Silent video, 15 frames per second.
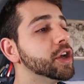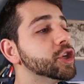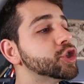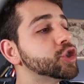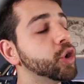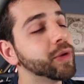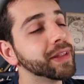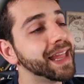
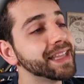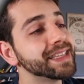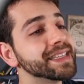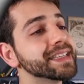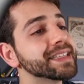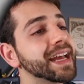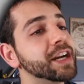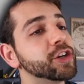So
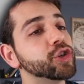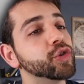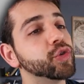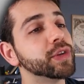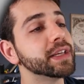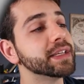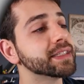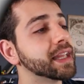let's start to
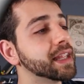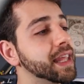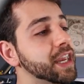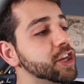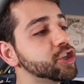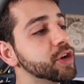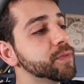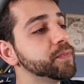do the
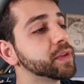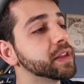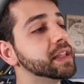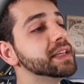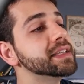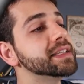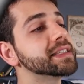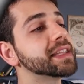installation.
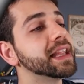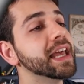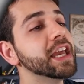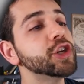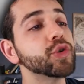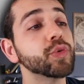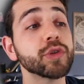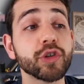This
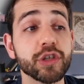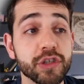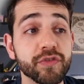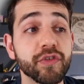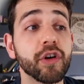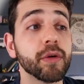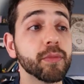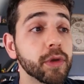installation will
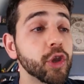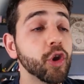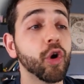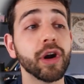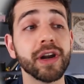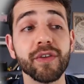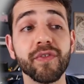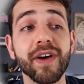transform
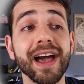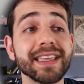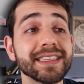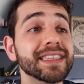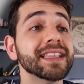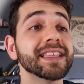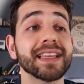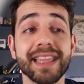your
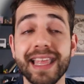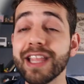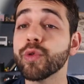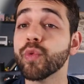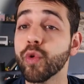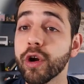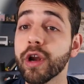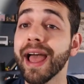device into a
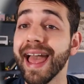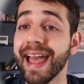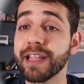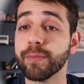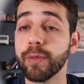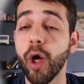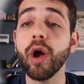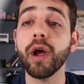network
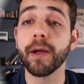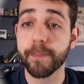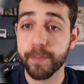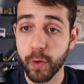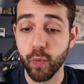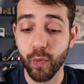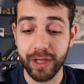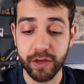ad block.
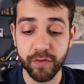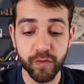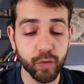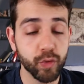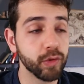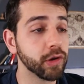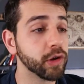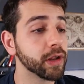
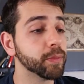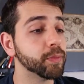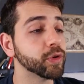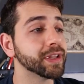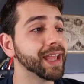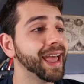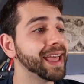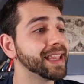Wonderful, we're gonna
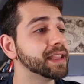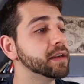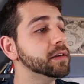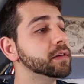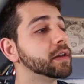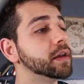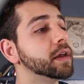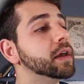put enter.